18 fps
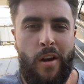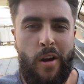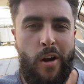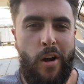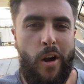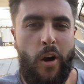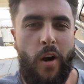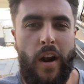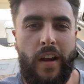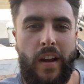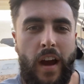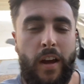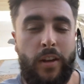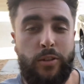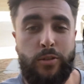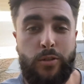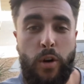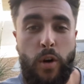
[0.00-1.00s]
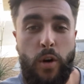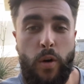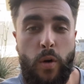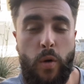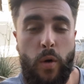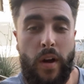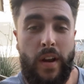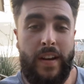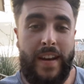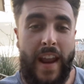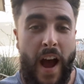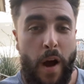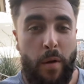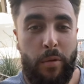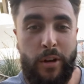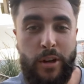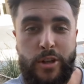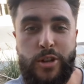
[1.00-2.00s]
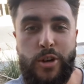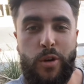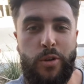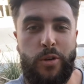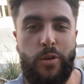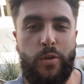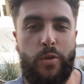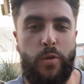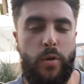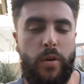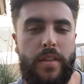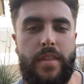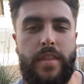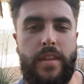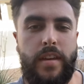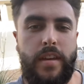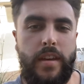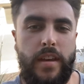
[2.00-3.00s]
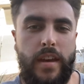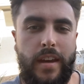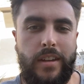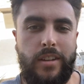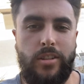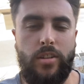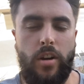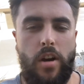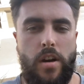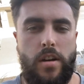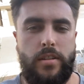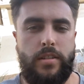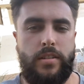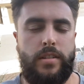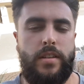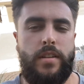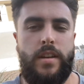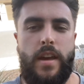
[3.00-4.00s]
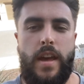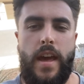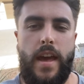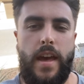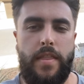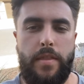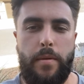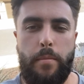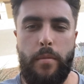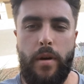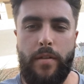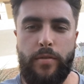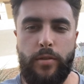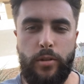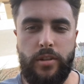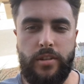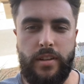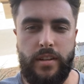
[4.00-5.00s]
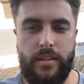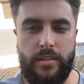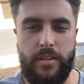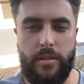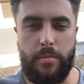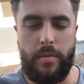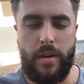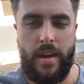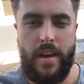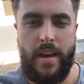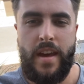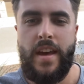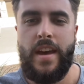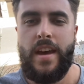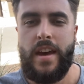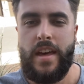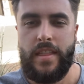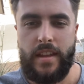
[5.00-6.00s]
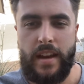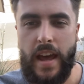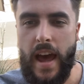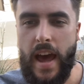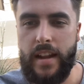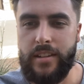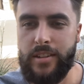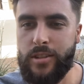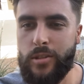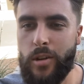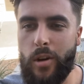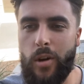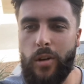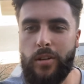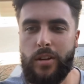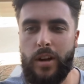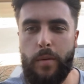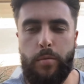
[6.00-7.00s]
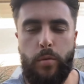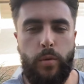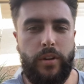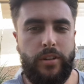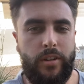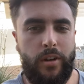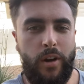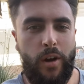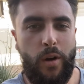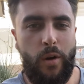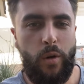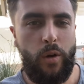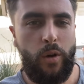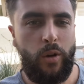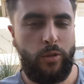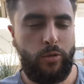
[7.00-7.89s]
All right, guys, so now I'm gonna show you the exhaust and the muffler system that I had installed a couple weeks ago.